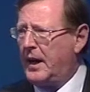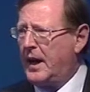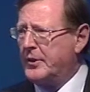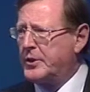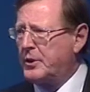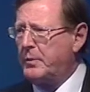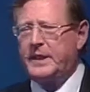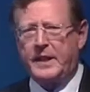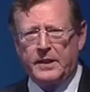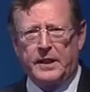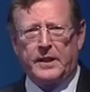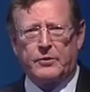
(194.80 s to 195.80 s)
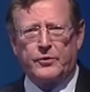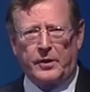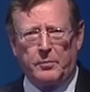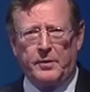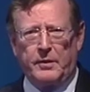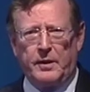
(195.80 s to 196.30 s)
And so we tend to get
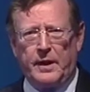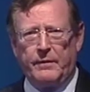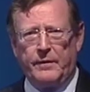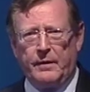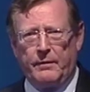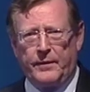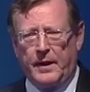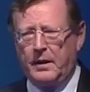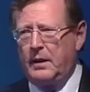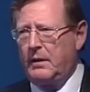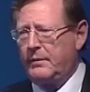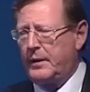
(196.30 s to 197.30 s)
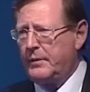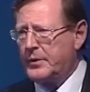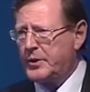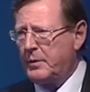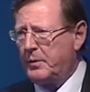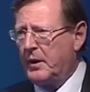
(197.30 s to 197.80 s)
trouble in
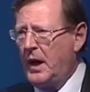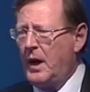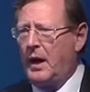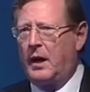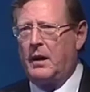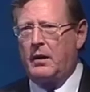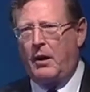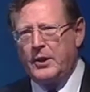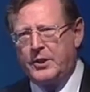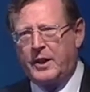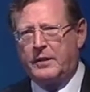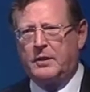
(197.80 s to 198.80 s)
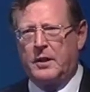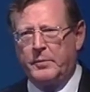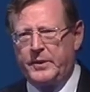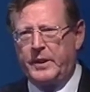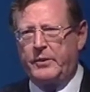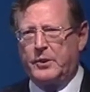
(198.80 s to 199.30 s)
the summer. Outside
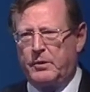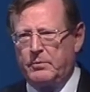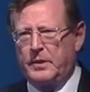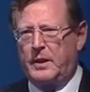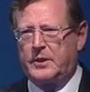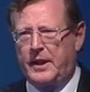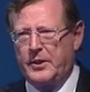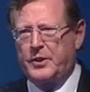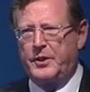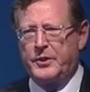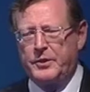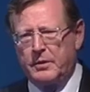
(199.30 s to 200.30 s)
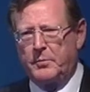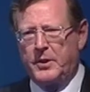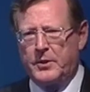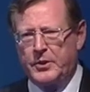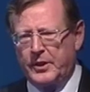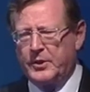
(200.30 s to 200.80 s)
commentators attach this to the
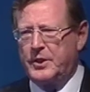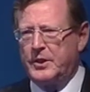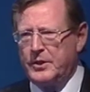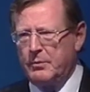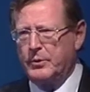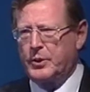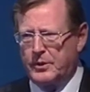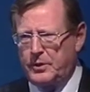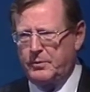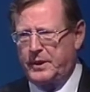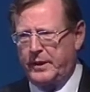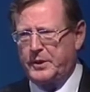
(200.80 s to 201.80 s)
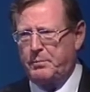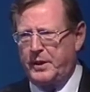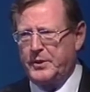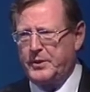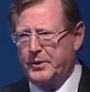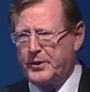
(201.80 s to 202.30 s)
marching season, which also takes
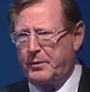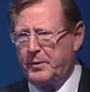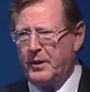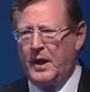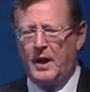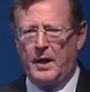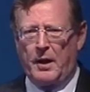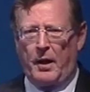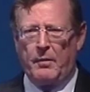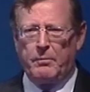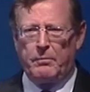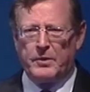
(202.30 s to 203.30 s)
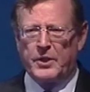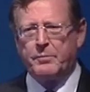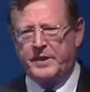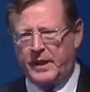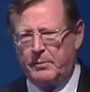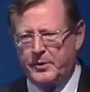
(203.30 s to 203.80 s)
place in the summer.
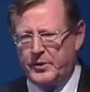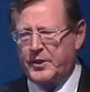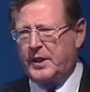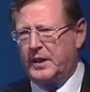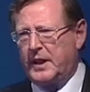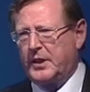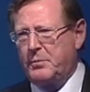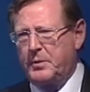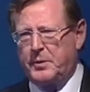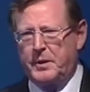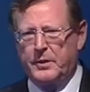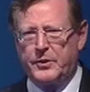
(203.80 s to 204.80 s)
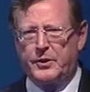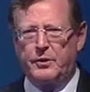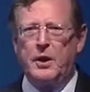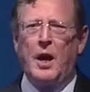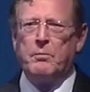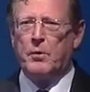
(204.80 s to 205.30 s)
Sometimes there's a connection between the
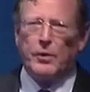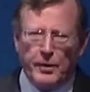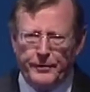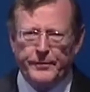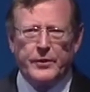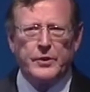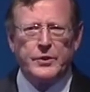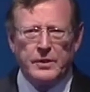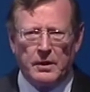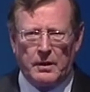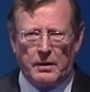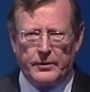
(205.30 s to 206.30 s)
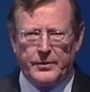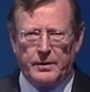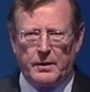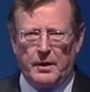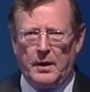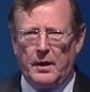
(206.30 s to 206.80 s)
two. More often there's not.